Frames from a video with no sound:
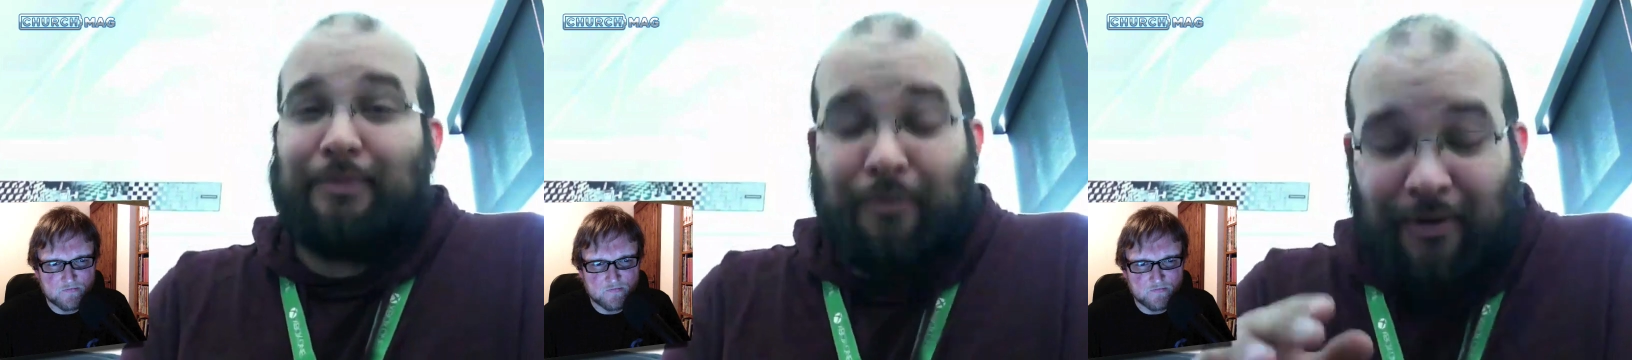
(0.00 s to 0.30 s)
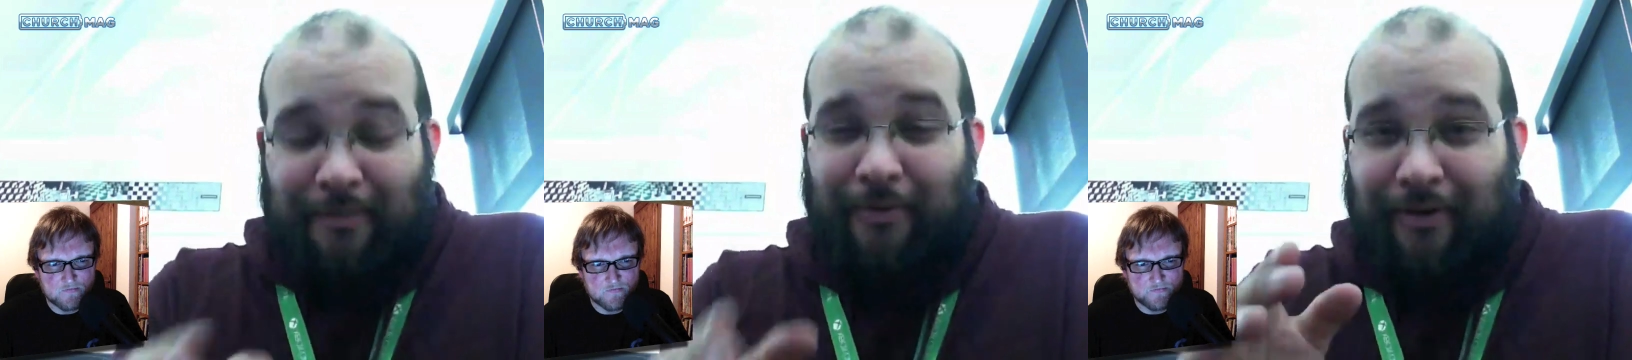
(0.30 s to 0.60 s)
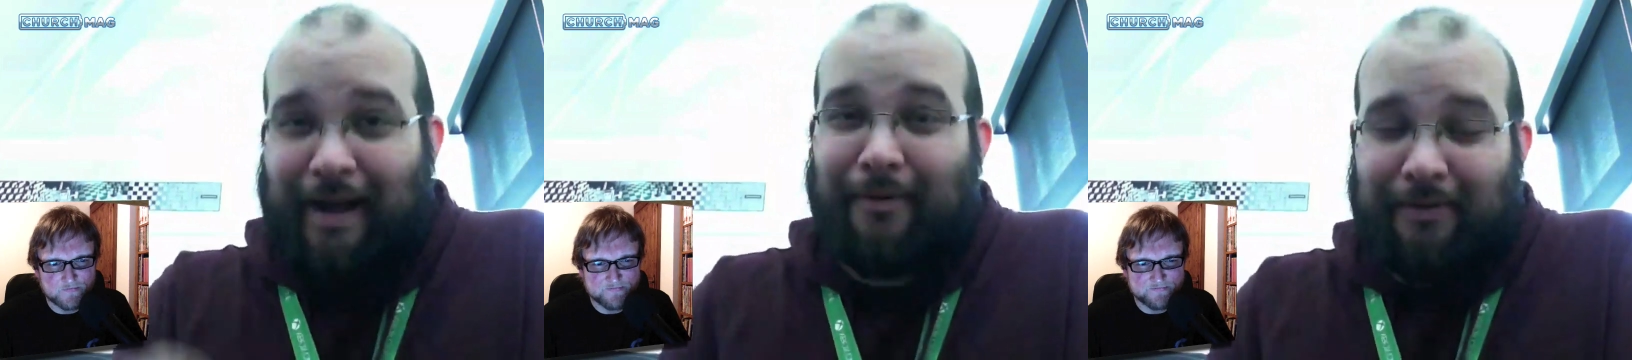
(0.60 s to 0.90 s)
Speaker 1: one
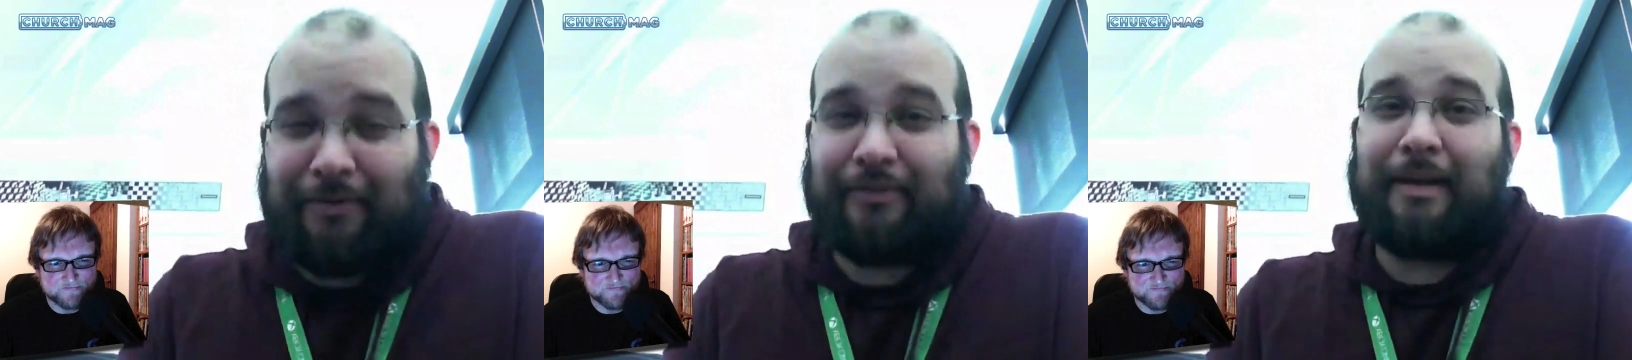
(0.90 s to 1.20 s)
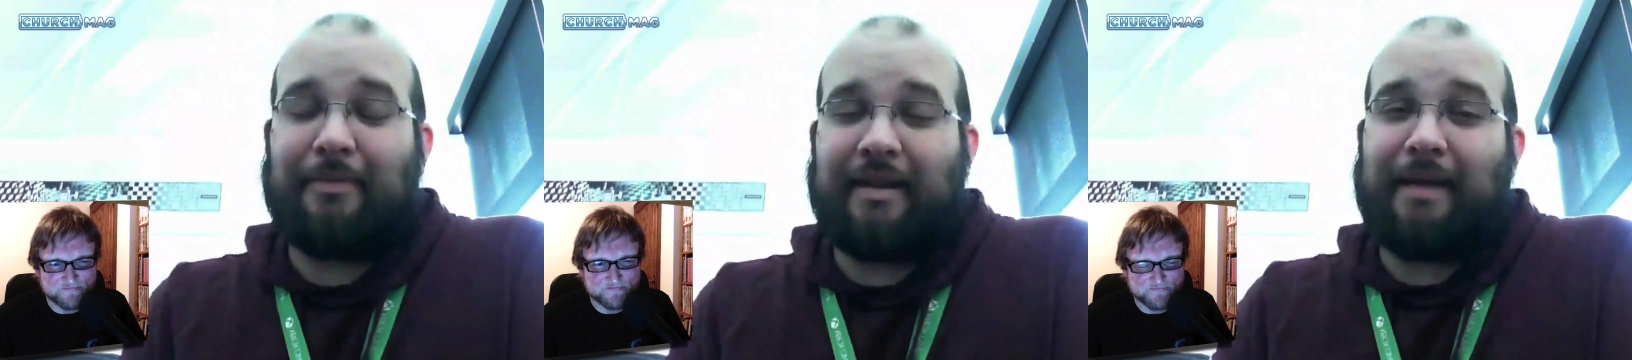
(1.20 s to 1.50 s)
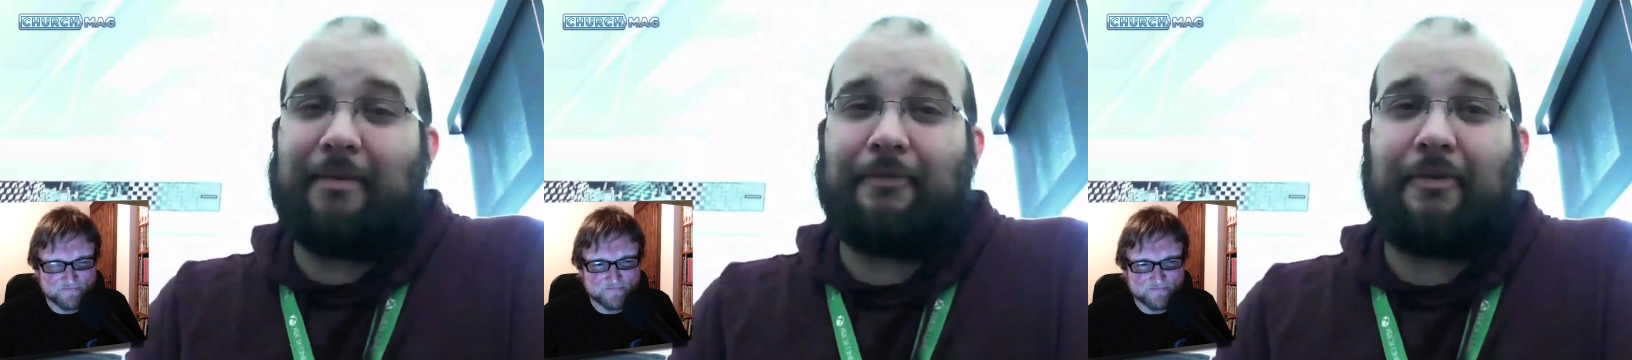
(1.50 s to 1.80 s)
more hour of sleep the
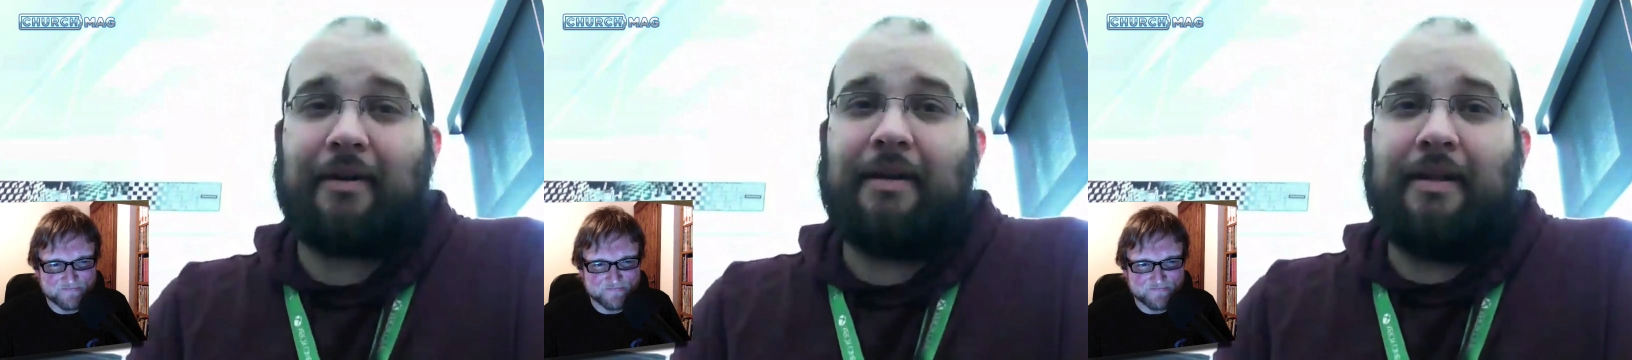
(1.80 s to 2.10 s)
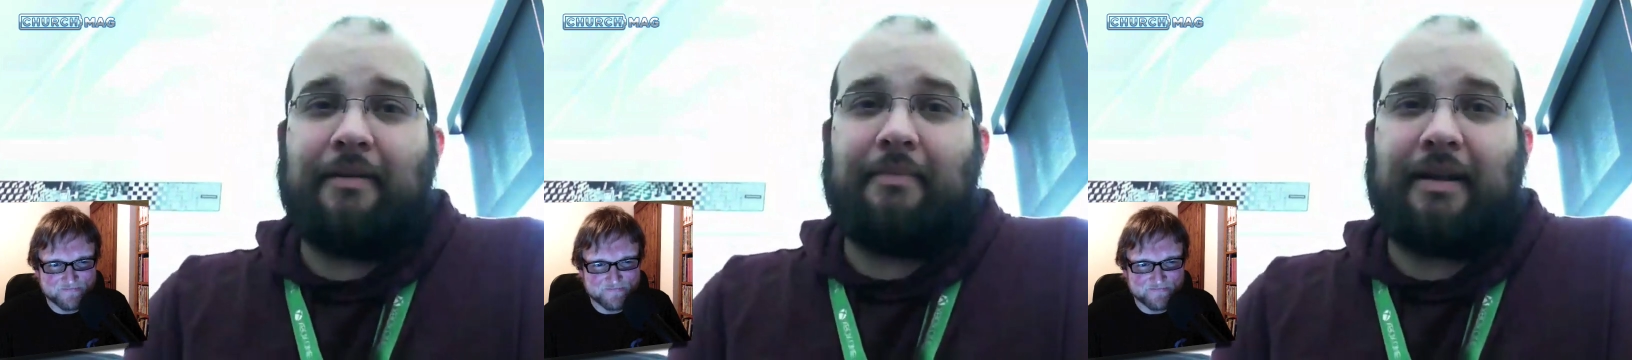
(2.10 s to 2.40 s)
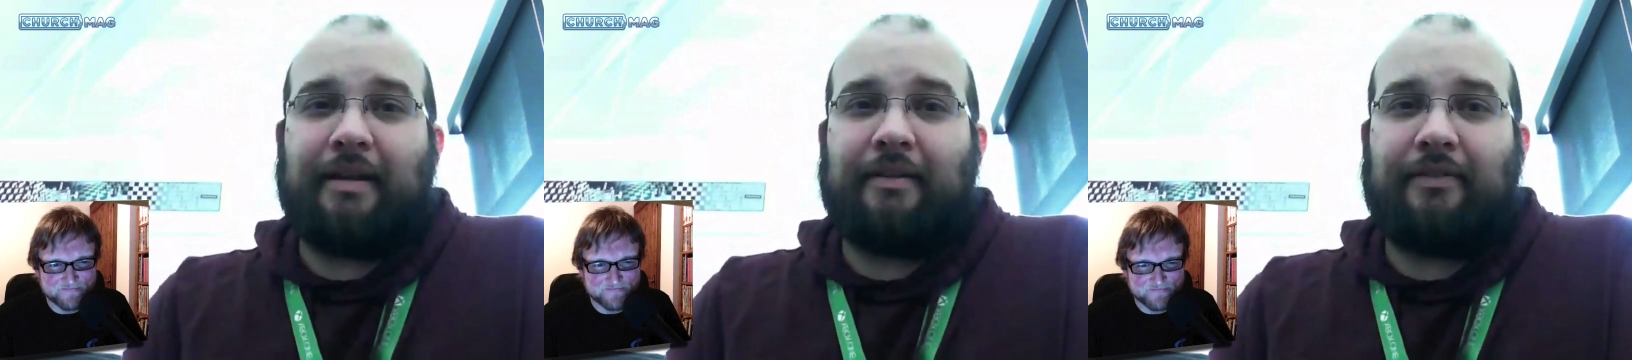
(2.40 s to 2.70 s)
night before
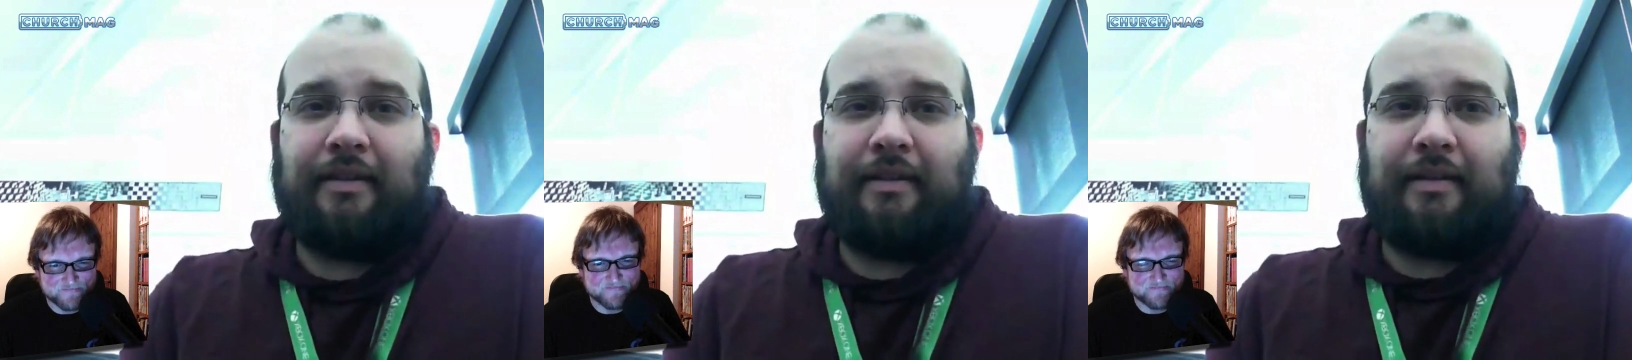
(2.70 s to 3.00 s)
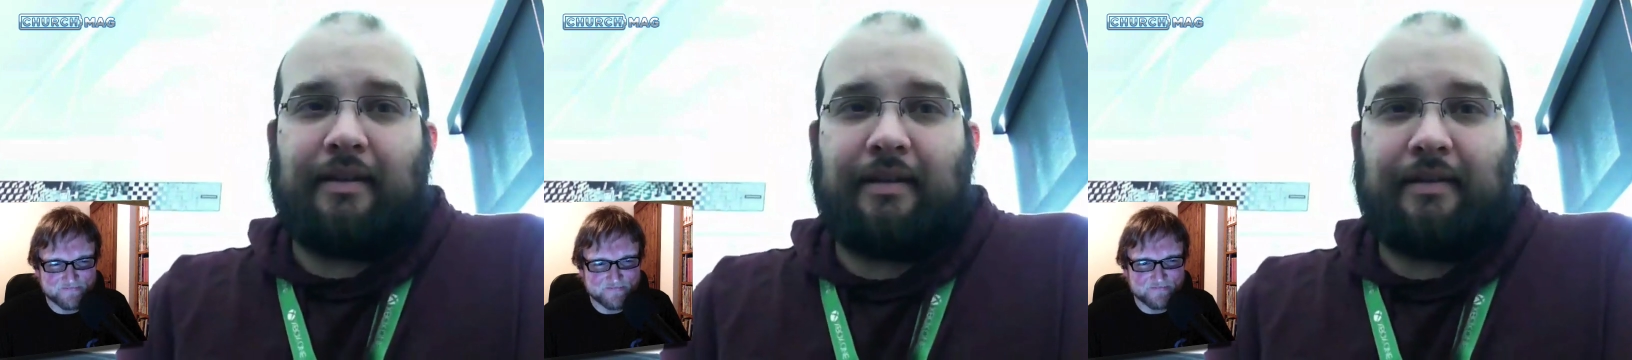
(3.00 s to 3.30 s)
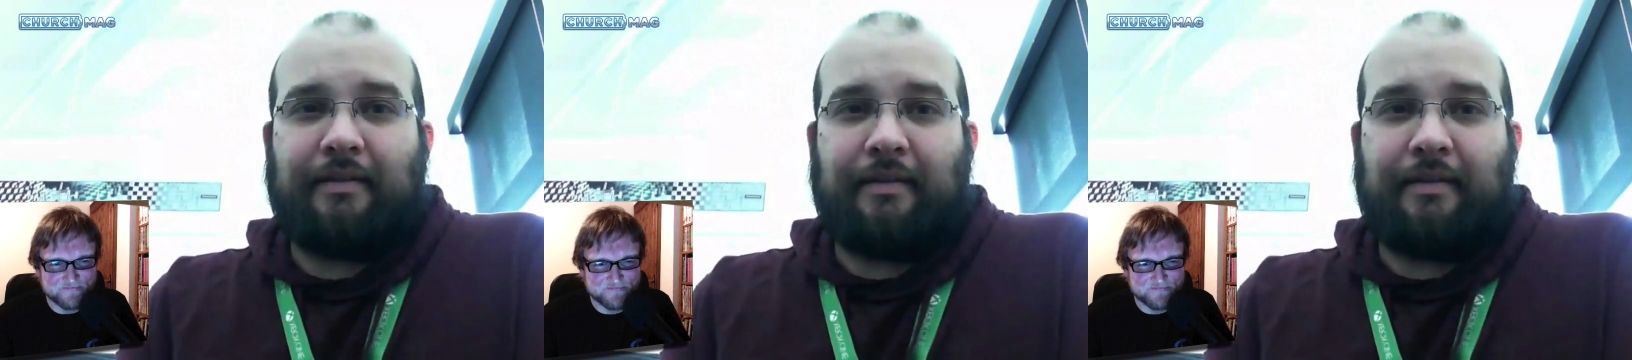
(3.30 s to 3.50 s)
because uh,